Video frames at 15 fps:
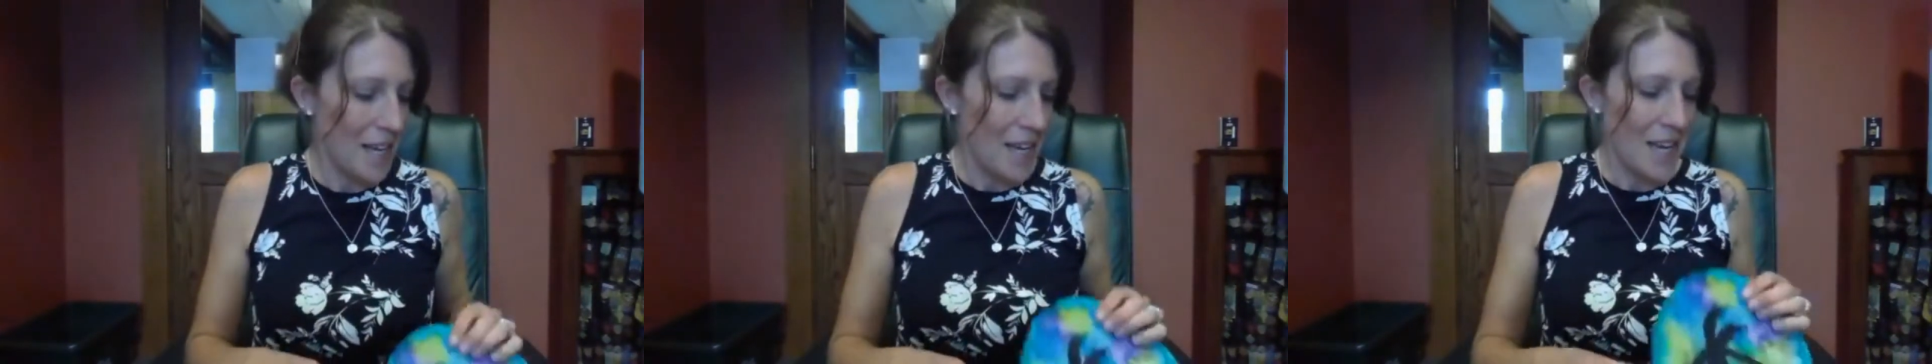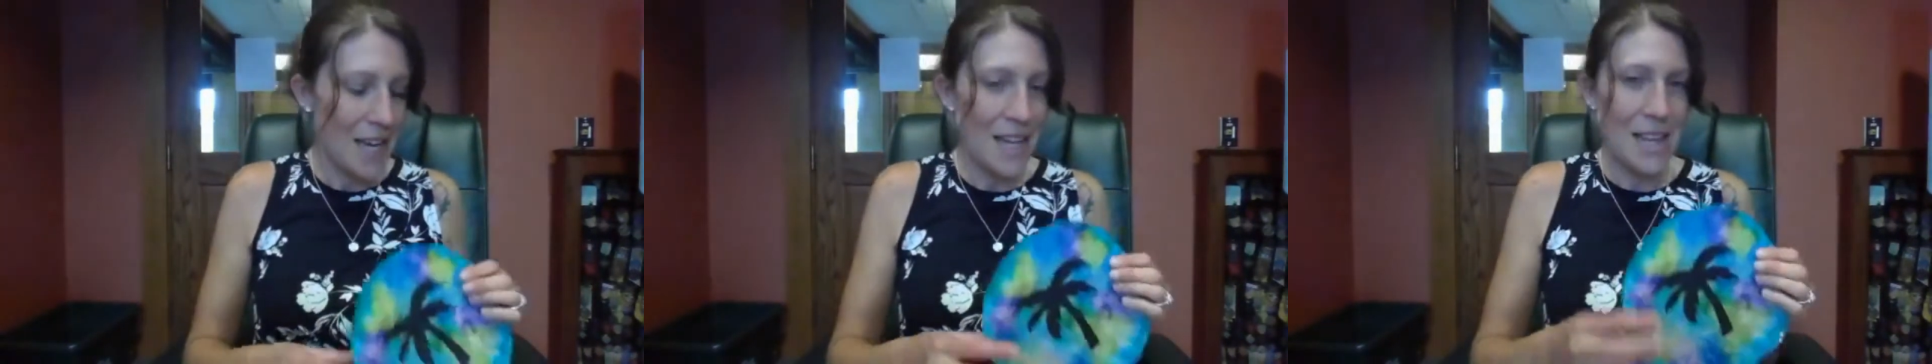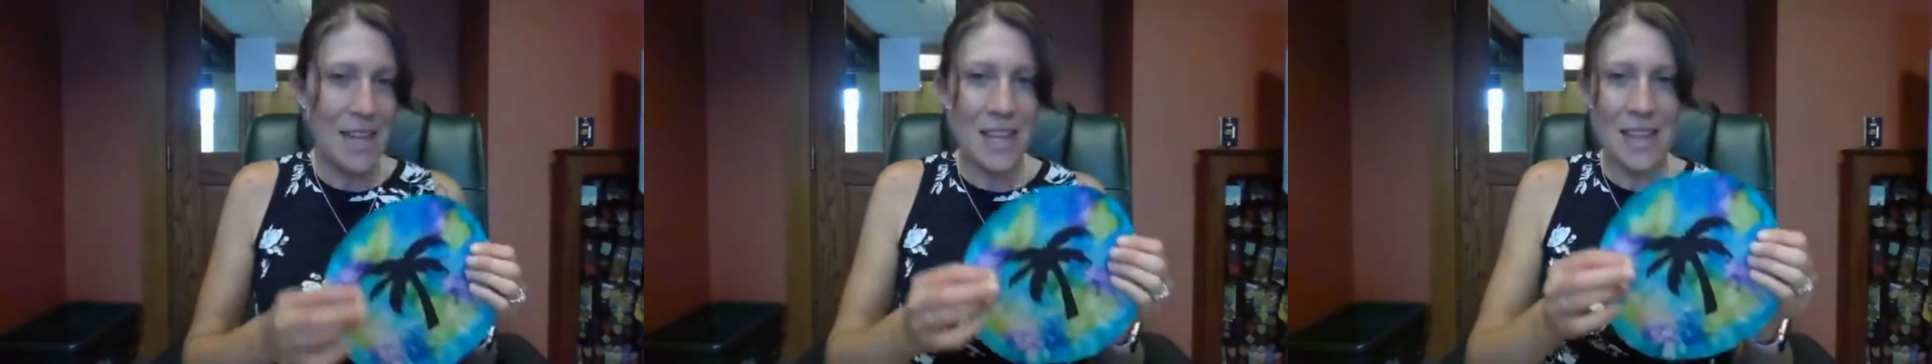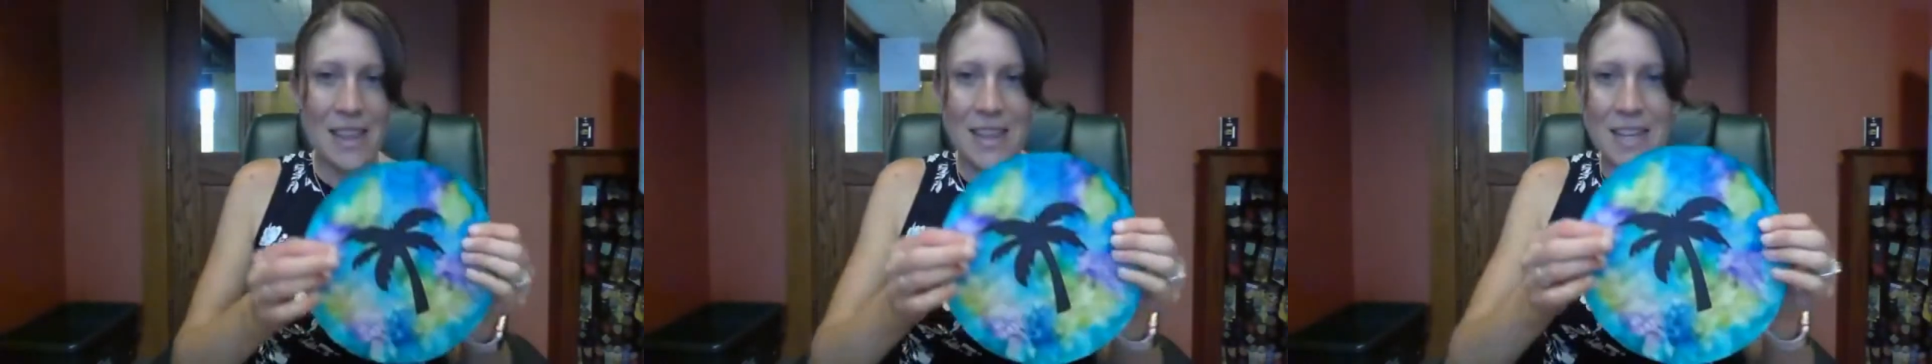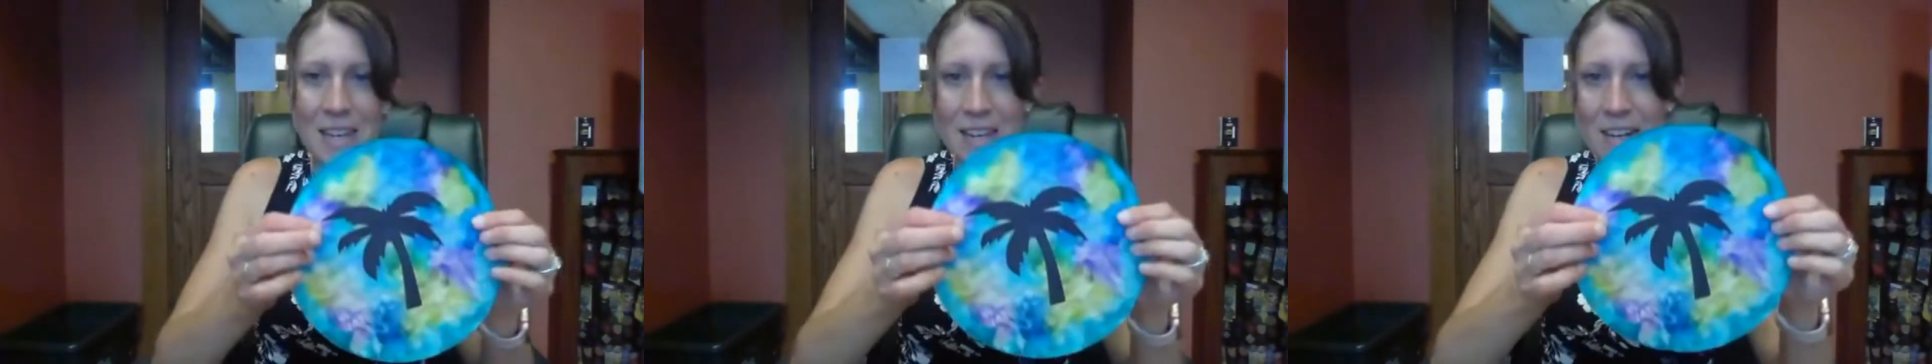And then
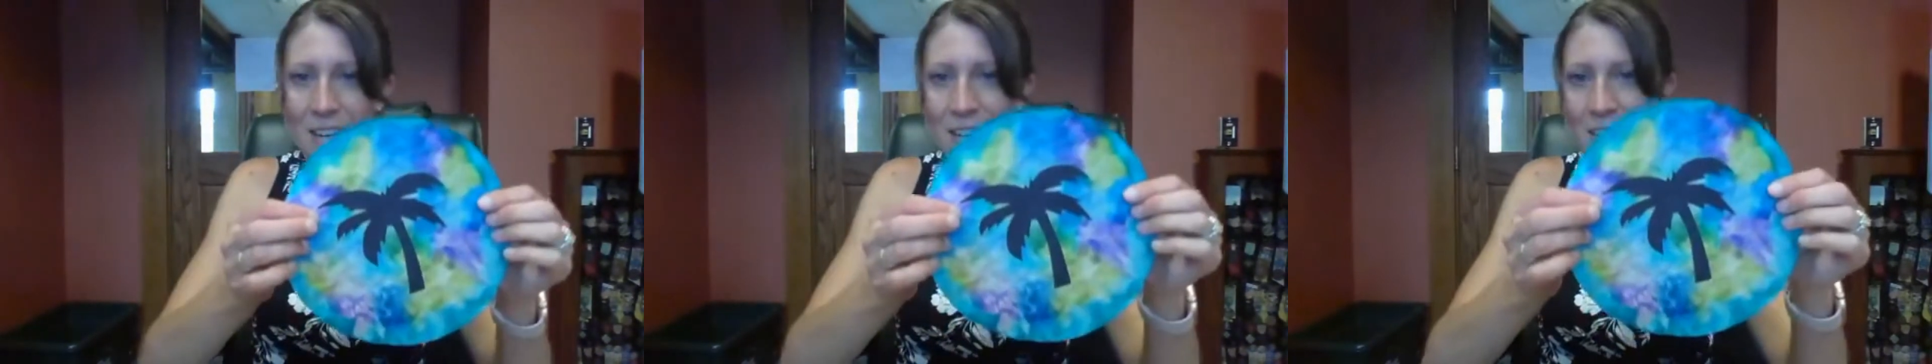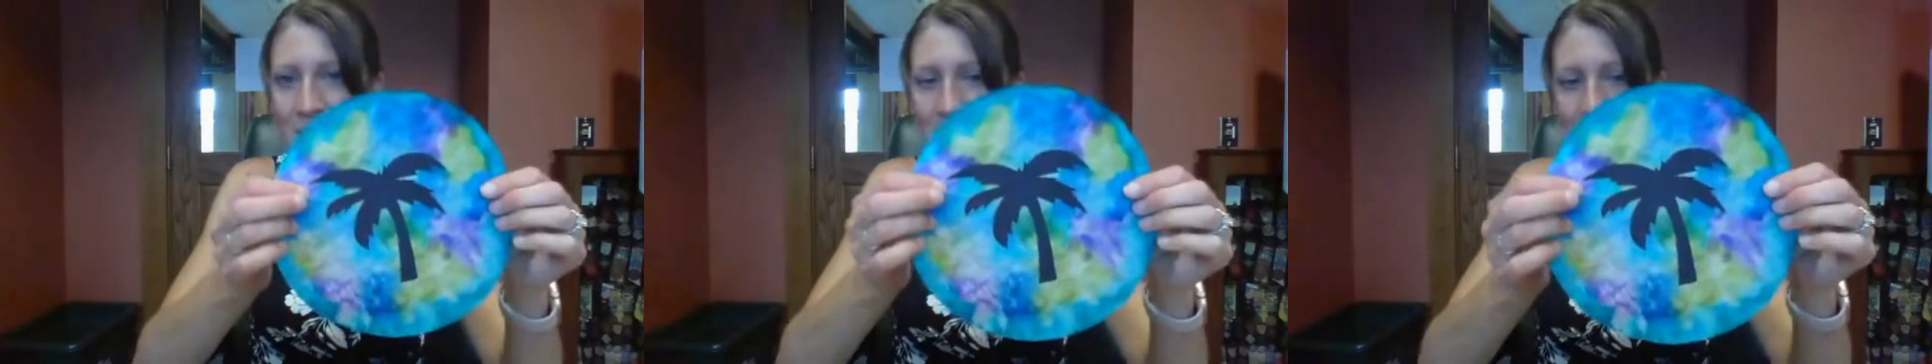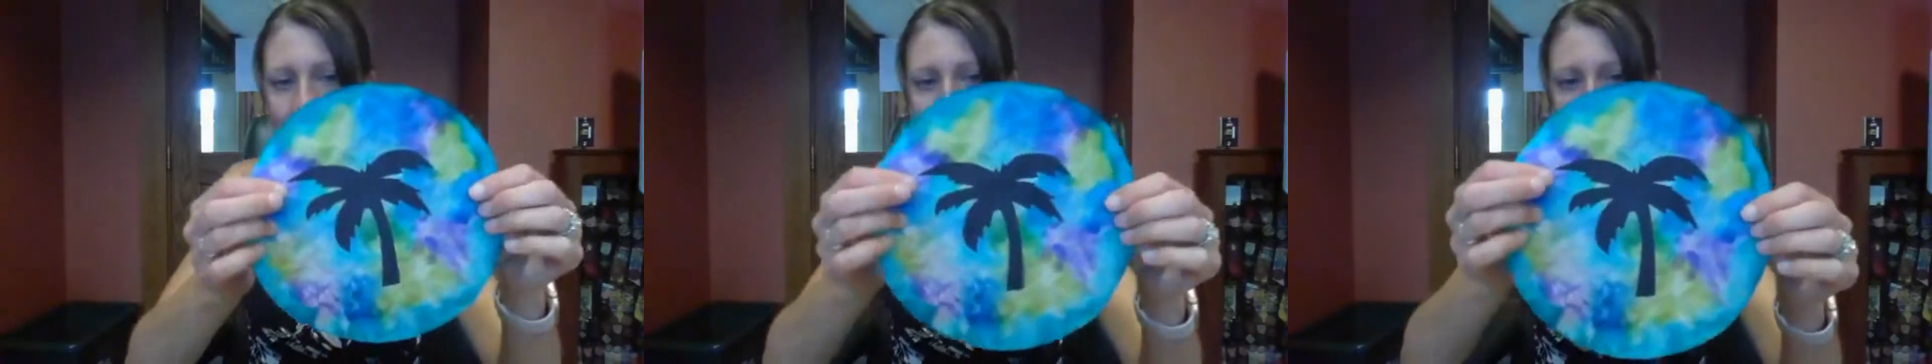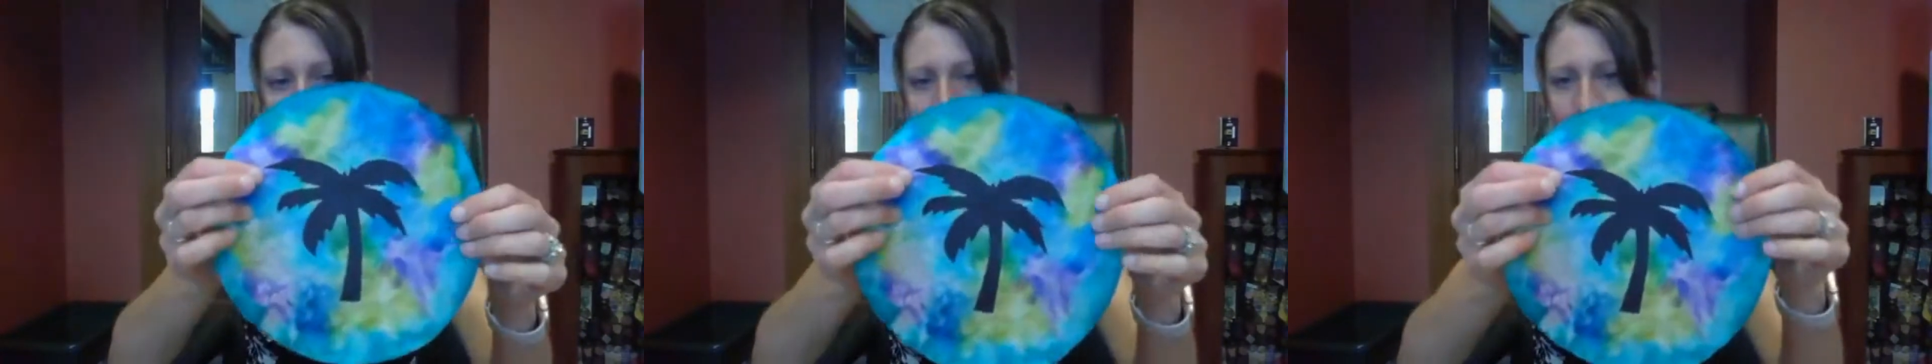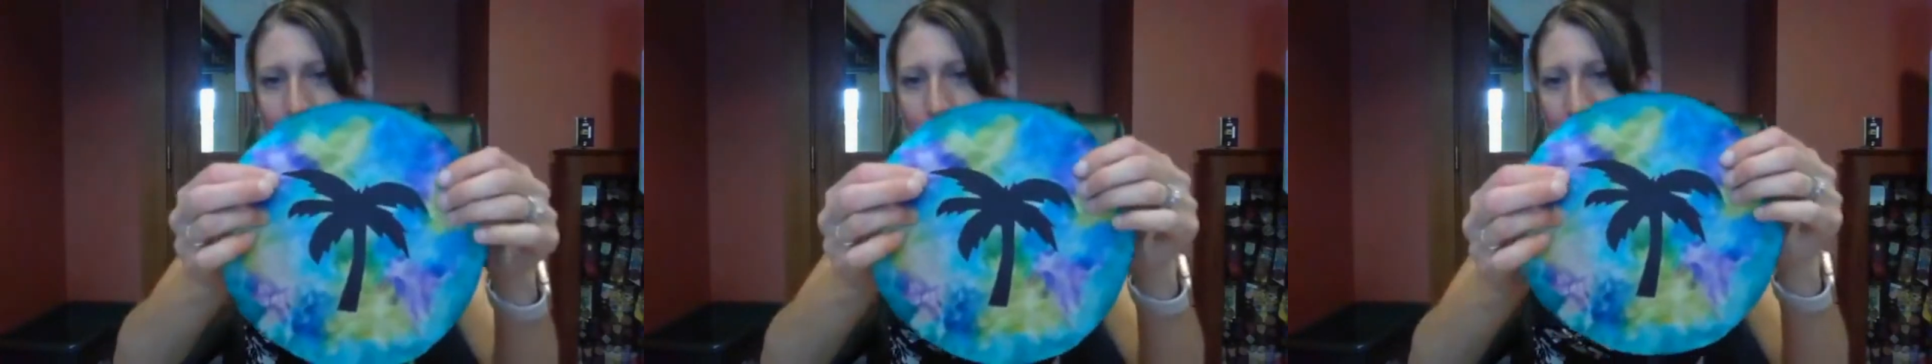there is
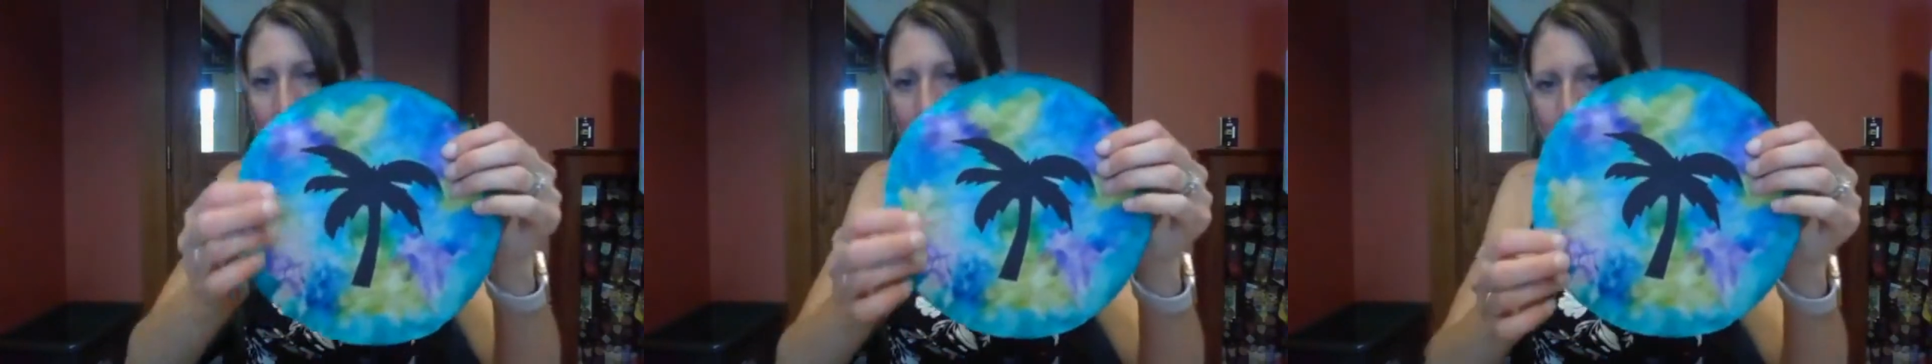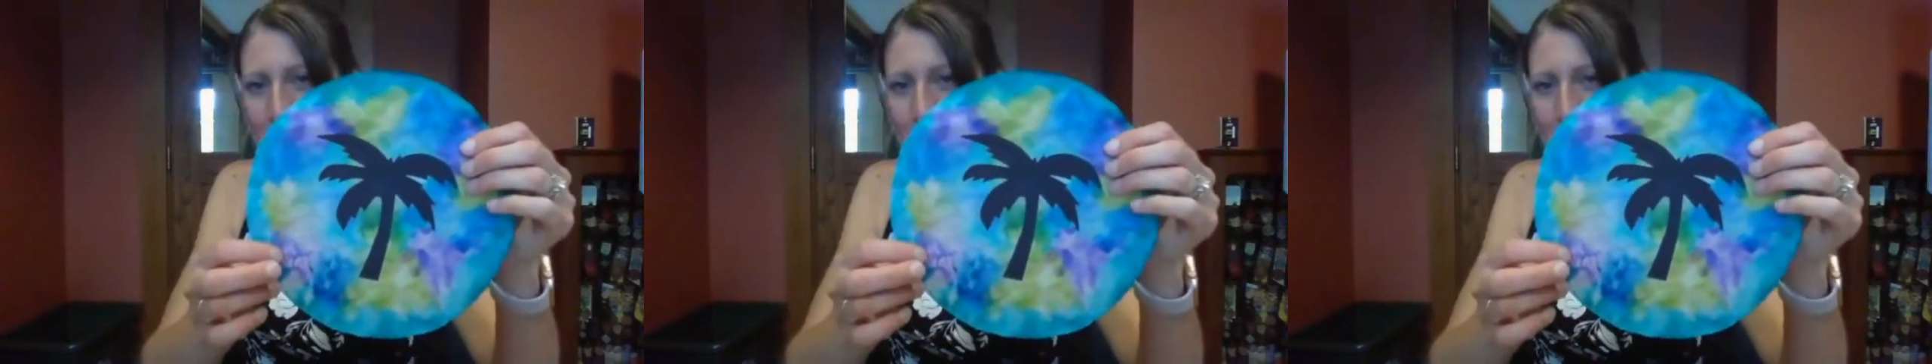our palm